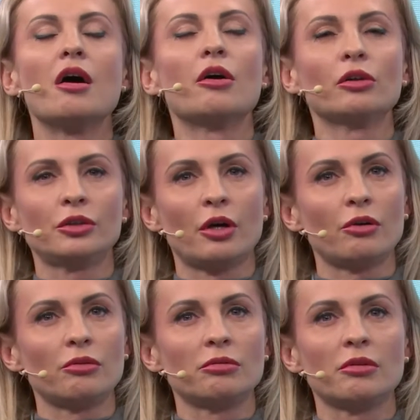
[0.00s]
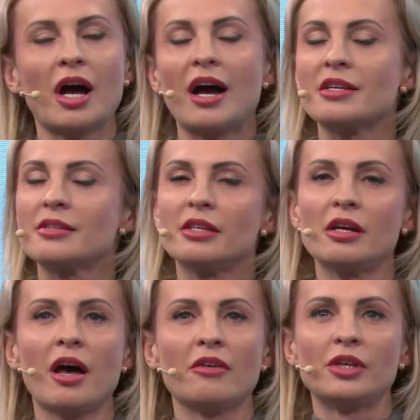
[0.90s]
Although I
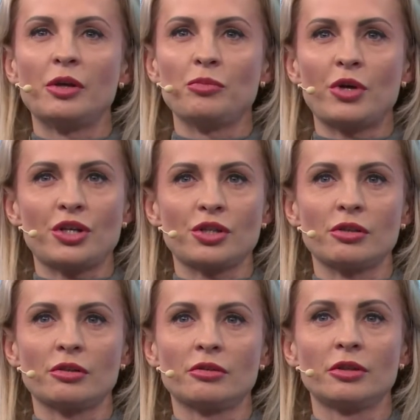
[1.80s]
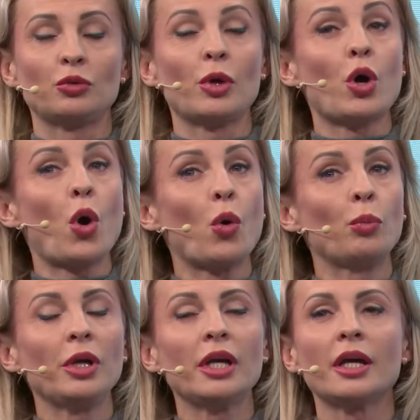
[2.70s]
still have the impression that we are
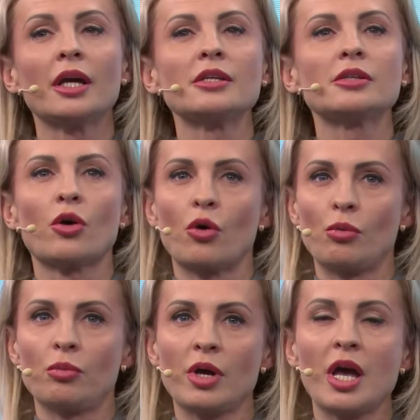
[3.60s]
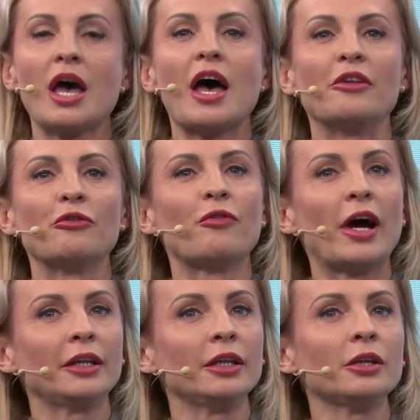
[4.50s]
hoping against hope and
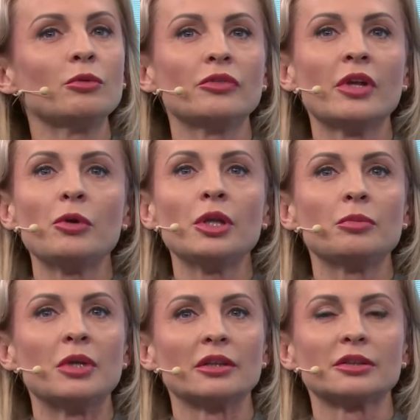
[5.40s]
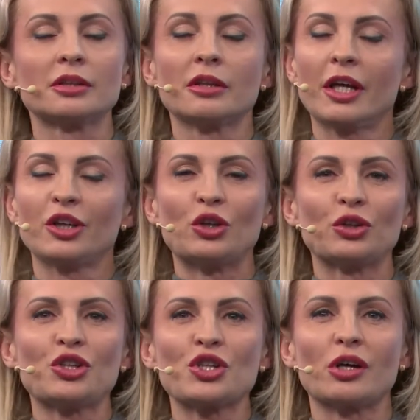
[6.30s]
fighting with the windmills like Don
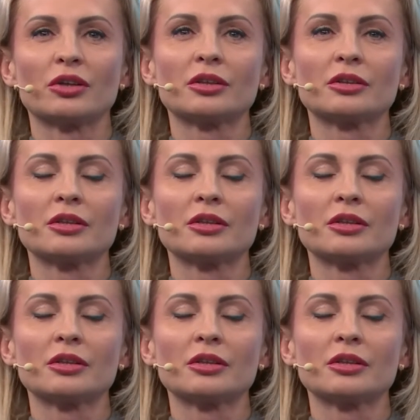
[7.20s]
Quixote.